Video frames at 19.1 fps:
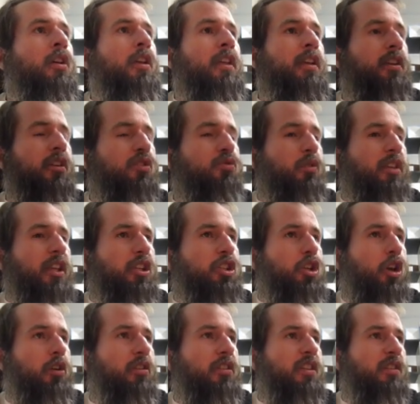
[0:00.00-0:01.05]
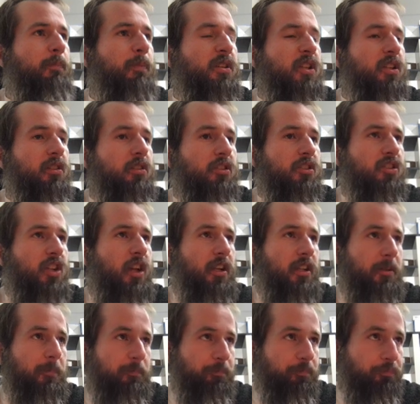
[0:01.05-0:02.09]
Here's what they showed in this particular
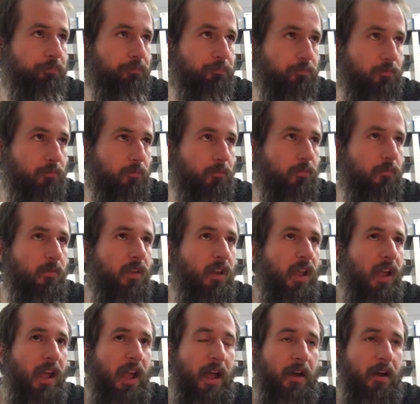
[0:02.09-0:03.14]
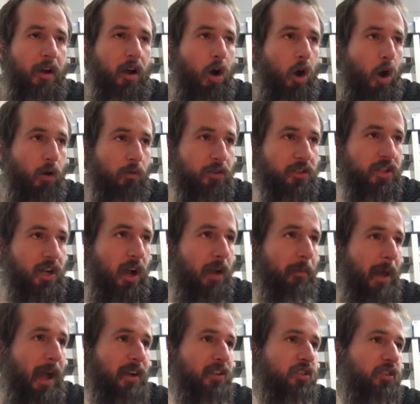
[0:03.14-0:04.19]
study. Over
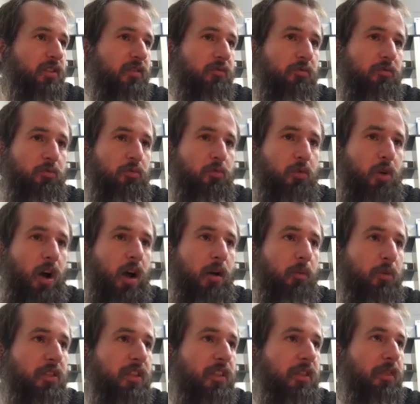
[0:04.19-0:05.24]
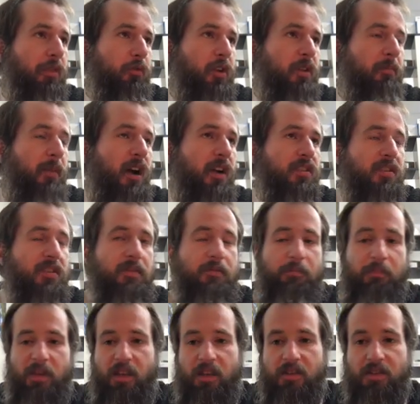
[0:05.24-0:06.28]
time, actually, within 3 months,
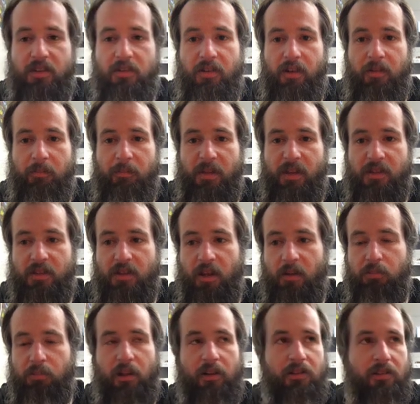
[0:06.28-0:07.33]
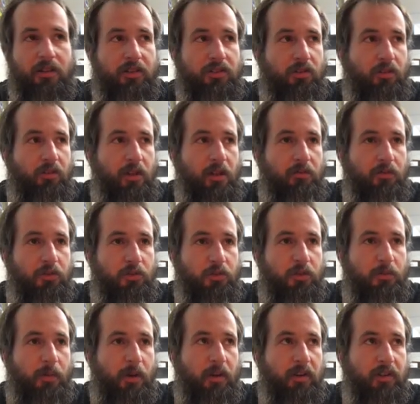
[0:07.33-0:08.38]
because blood cholesterol levels
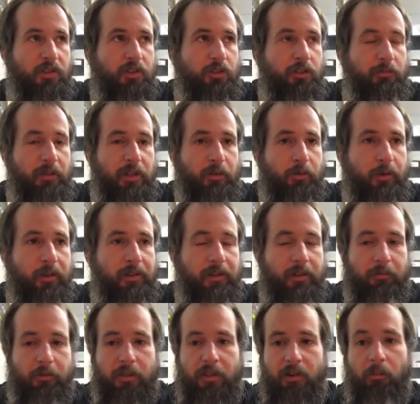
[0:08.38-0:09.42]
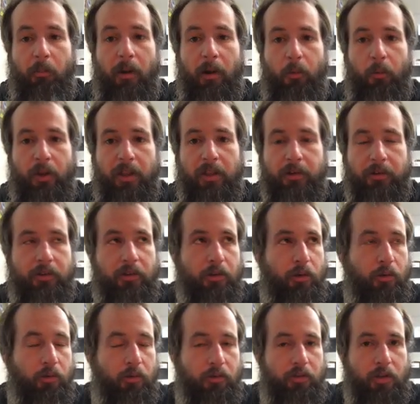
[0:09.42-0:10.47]
respond extremely quickly, within about a week or
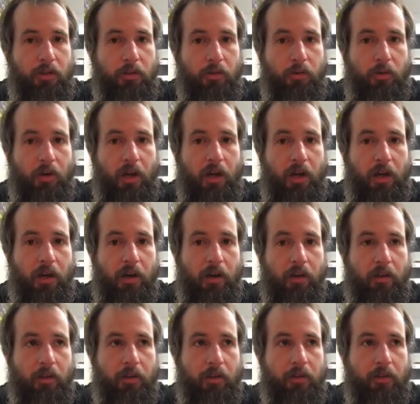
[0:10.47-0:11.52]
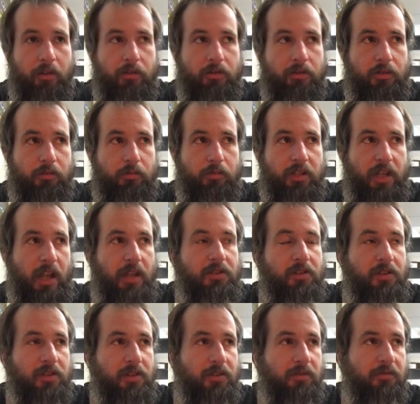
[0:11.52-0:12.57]
two to
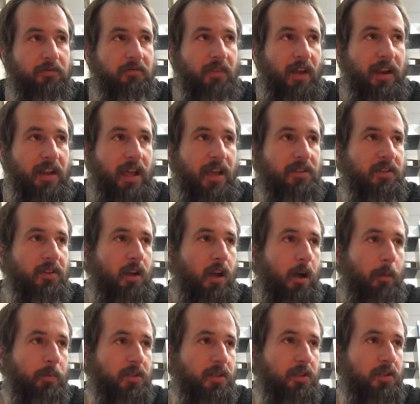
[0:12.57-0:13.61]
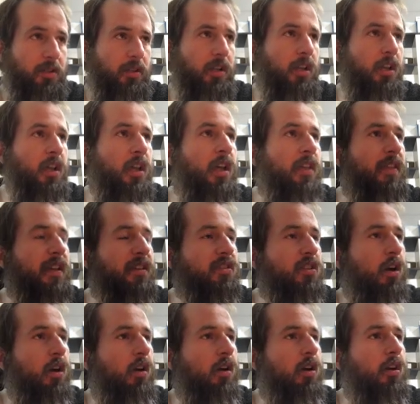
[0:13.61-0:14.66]
changes in fatty acid composition, they
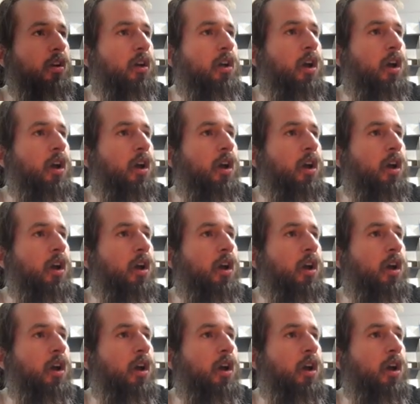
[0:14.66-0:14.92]
saw